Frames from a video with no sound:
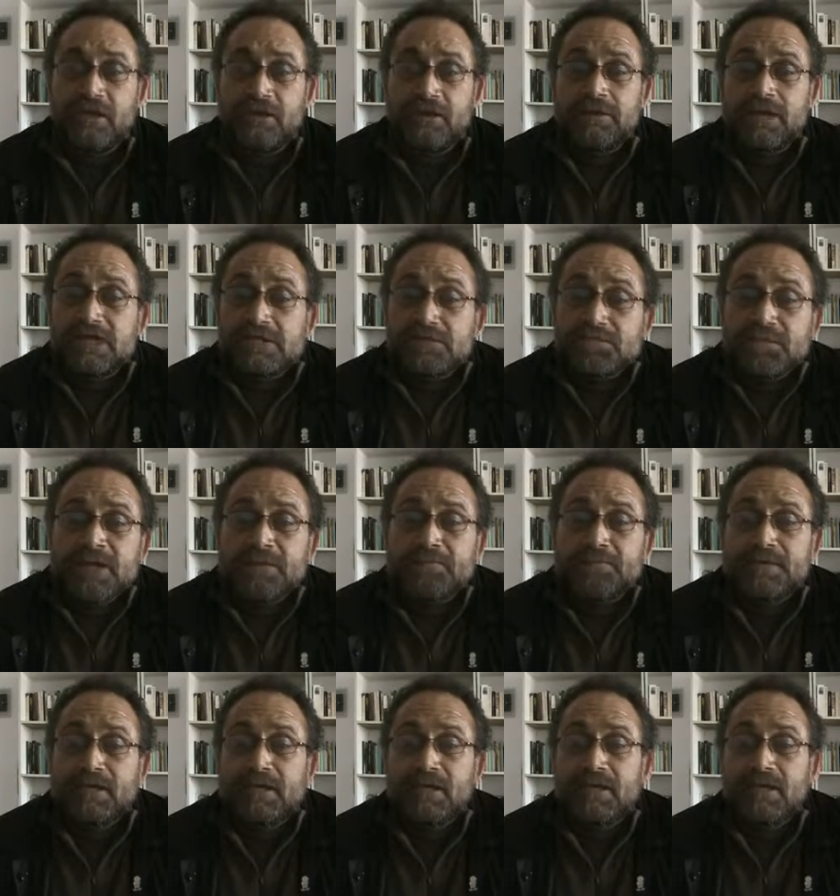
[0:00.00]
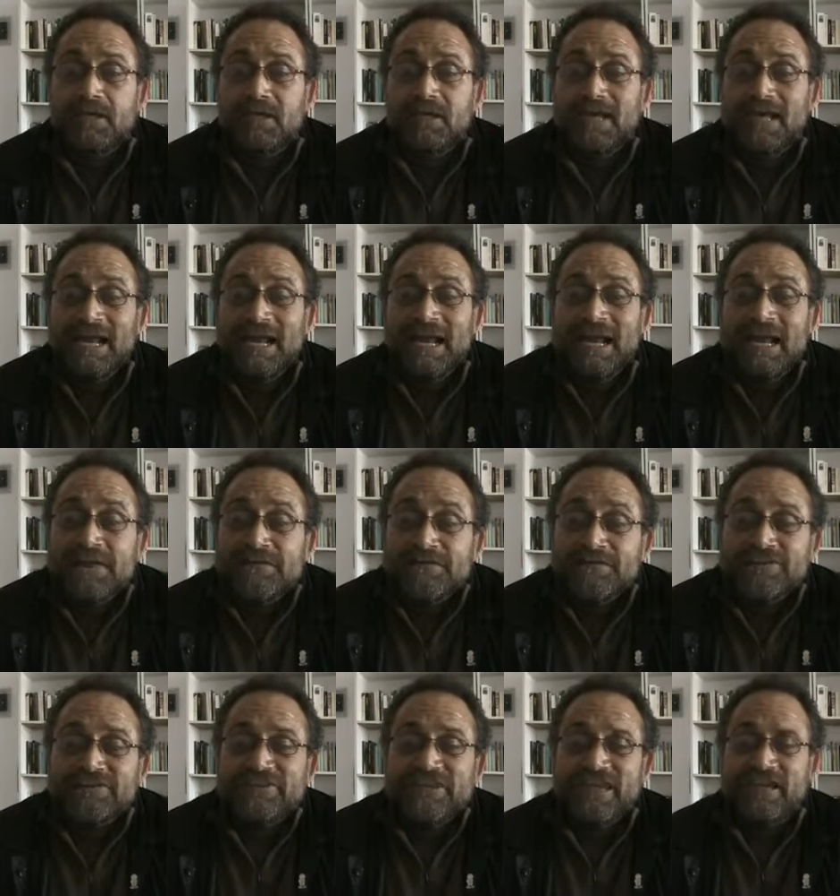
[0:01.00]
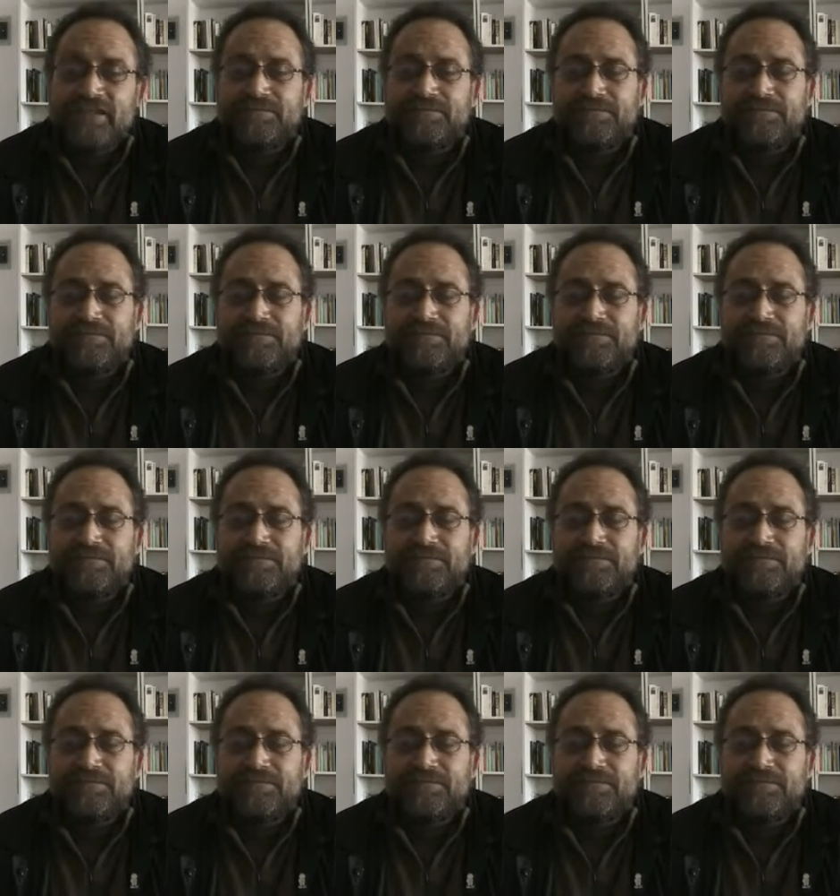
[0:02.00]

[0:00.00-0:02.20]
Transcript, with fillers: these people lived